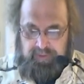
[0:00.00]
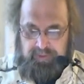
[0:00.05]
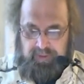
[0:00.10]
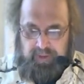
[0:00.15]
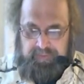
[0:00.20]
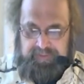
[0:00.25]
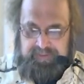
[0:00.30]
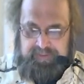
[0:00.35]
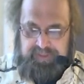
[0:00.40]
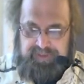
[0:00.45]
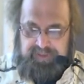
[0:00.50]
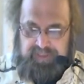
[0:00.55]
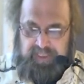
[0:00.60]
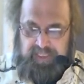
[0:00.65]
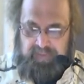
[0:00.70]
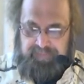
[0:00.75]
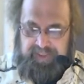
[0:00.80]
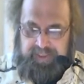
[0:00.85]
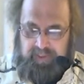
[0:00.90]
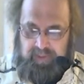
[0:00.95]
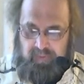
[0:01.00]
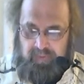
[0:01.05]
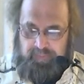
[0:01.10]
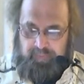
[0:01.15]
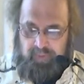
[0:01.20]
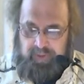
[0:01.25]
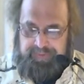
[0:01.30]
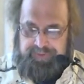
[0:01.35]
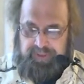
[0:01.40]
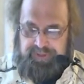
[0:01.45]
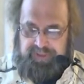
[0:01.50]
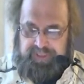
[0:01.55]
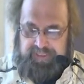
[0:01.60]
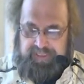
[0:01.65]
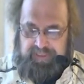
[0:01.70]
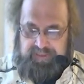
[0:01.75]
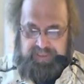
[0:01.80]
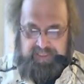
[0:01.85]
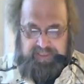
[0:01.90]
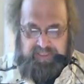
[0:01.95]
During this calm, they go aboard the
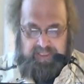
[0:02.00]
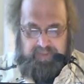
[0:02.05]
Jenny T.